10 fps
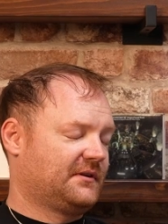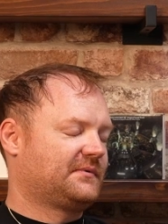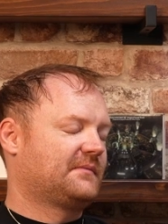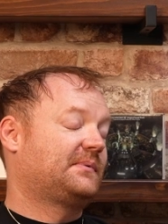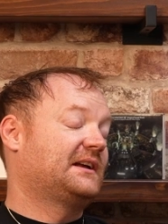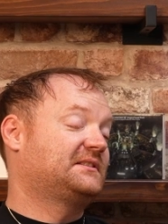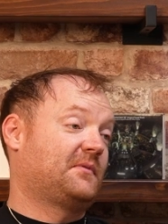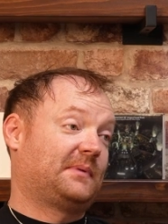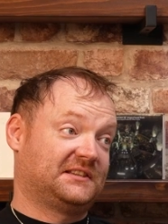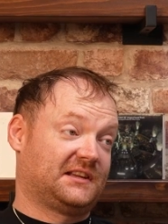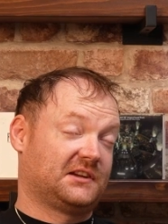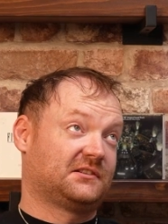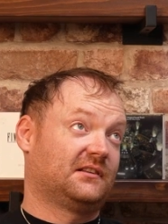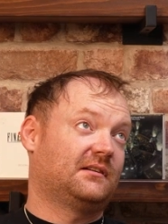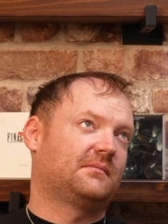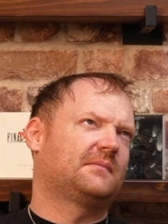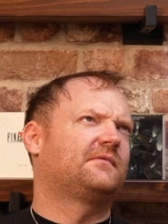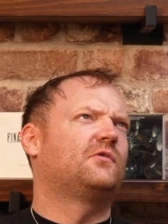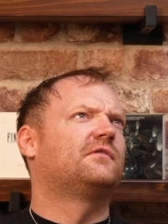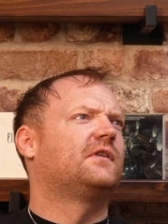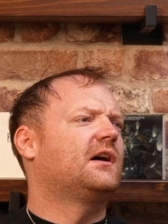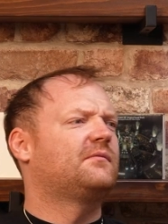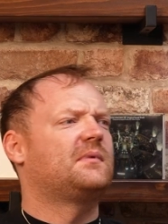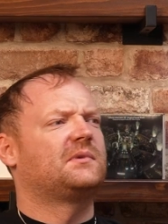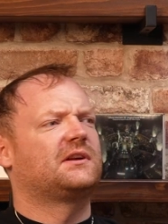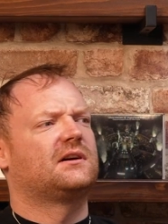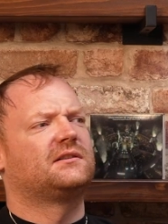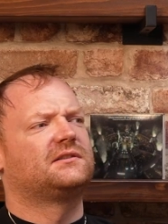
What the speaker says: for PlayStation, I think I had 4 or 5 memory cards.